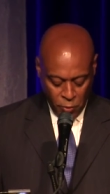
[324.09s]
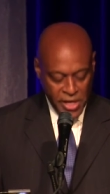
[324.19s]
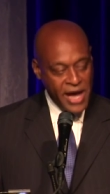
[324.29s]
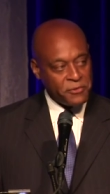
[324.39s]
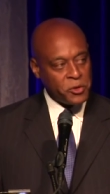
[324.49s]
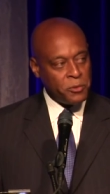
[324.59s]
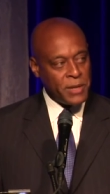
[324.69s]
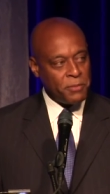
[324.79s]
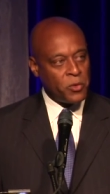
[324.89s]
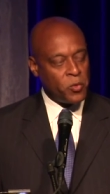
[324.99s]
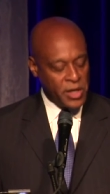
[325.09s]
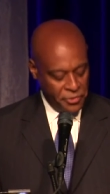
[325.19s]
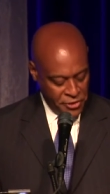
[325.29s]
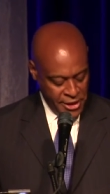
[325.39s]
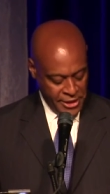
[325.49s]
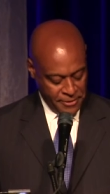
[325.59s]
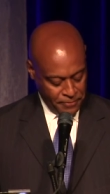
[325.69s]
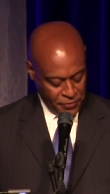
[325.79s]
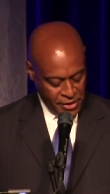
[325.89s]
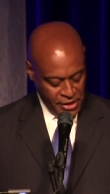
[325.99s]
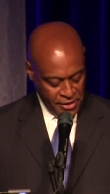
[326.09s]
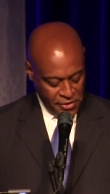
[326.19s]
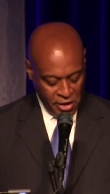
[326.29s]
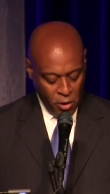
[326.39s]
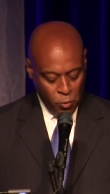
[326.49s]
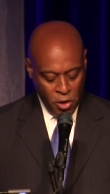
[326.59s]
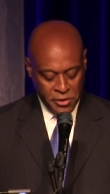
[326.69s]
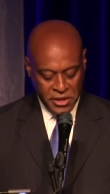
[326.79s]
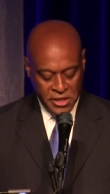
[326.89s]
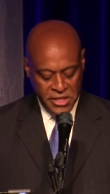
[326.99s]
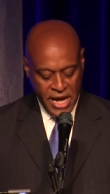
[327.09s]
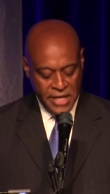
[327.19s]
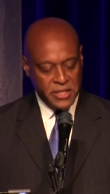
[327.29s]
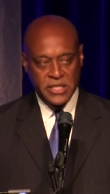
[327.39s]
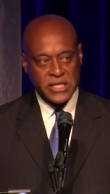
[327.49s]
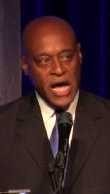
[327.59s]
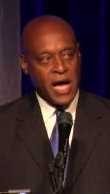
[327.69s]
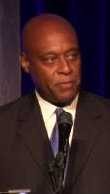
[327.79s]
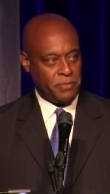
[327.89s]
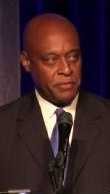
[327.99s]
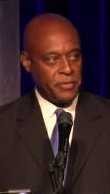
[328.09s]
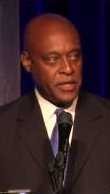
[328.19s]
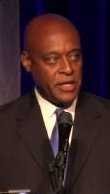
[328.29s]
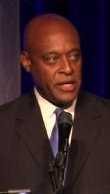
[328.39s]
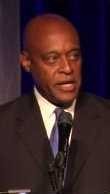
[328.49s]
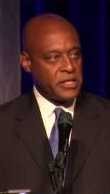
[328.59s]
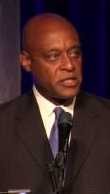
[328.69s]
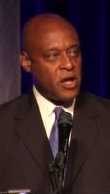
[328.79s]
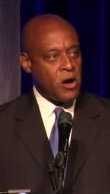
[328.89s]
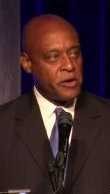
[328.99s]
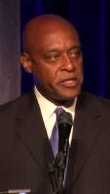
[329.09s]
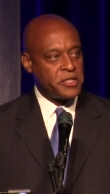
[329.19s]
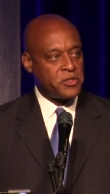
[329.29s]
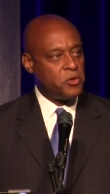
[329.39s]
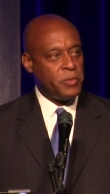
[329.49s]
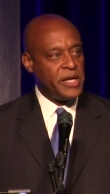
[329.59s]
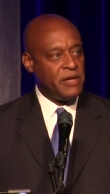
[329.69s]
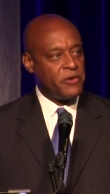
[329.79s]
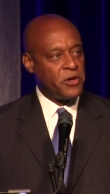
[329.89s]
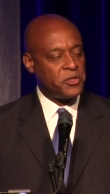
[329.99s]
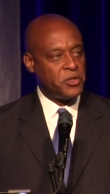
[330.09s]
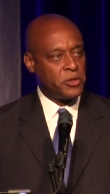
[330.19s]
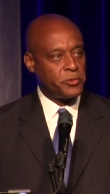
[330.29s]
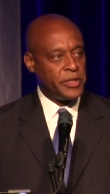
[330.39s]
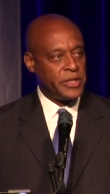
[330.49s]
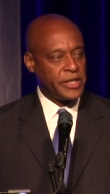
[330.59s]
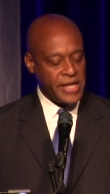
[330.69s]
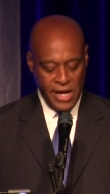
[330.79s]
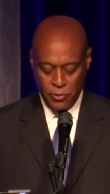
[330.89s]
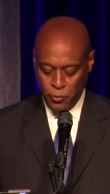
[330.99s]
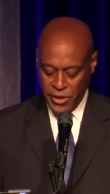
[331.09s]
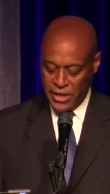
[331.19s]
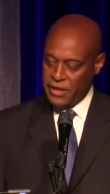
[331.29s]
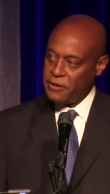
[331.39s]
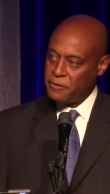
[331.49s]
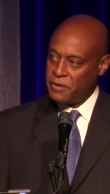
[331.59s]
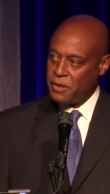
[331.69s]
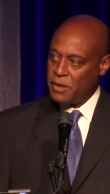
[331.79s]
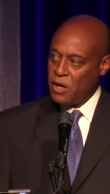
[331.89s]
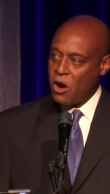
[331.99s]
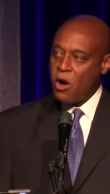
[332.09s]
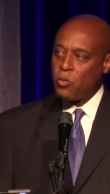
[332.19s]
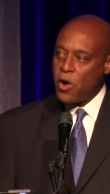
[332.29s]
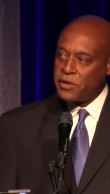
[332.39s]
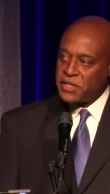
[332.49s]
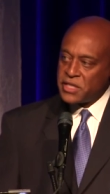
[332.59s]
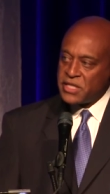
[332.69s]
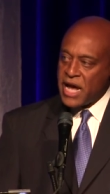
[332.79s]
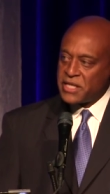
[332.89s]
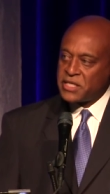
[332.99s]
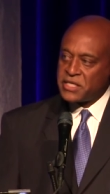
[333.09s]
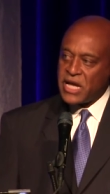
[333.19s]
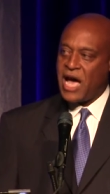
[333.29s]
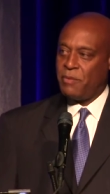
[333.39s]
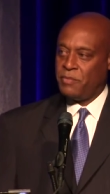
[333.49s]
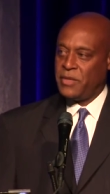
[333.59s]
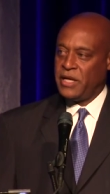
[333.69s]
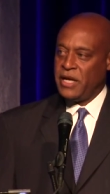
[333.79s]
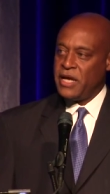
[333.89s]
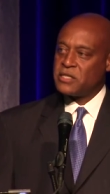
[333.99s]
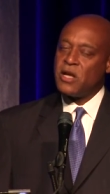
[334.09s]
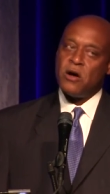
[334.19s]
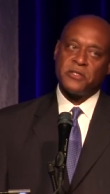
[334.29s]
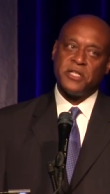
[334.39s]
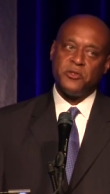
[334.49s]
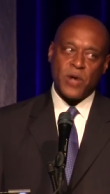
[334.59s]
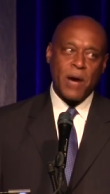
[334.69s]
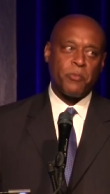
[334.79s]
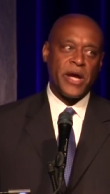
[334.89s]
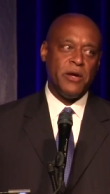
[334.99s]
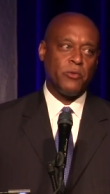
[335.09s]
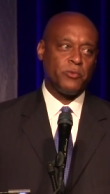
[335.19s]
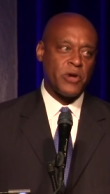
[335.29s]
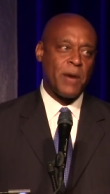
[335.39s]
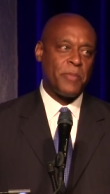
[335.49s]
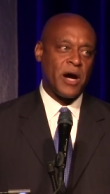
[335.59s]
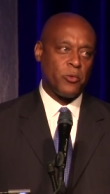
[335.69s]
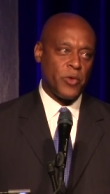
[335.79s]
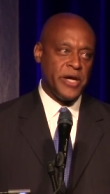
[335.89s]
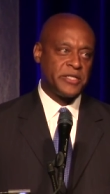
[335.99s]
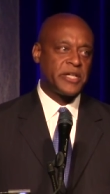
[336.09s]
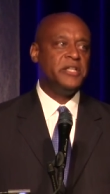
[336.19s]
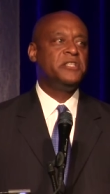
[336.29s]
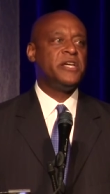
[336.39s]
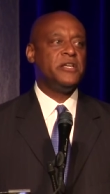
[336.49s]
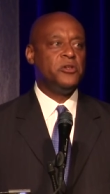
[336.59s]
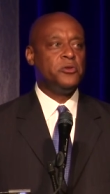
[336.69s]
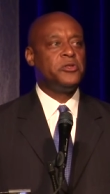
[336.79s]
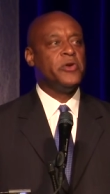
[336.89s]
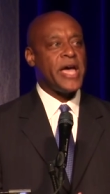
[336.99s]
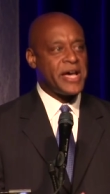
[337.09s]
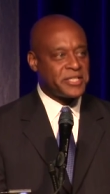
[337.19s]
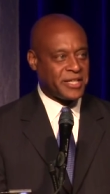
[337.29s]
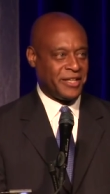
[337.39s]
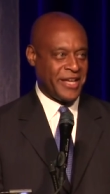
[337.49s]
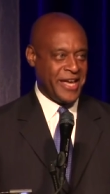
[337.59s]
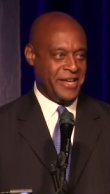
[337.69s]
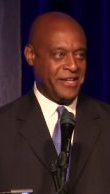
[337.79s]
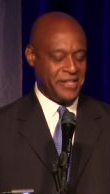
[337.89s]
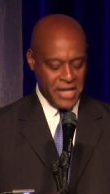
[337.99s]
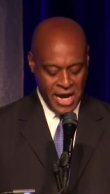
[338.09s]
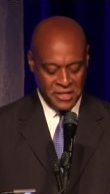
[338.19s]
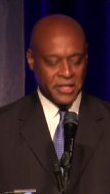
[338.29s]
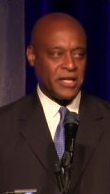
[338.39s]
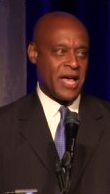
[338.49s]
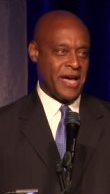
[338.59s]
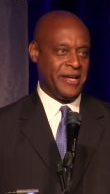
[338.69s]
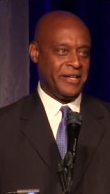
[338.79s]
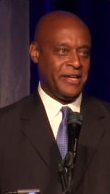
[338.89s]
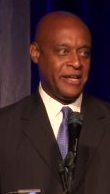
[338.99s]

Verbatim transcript: We have to remember one thing, that our work does not stop as long as too many of our children can't read. Our work does not stop as long as the drop rate, dropout rates continue to escalate, not decline.